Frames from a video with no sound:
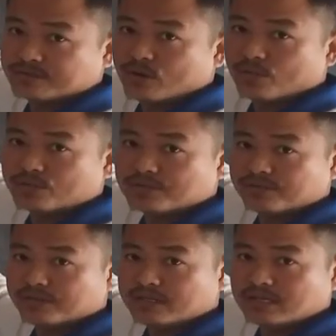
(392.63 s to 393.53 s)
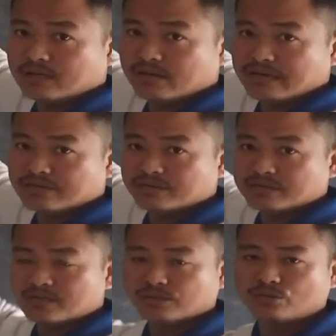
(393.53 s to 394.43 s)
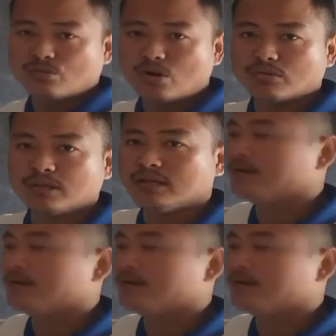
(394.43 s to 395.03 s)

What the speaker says: almost the vertical rays of the sun throughout the year,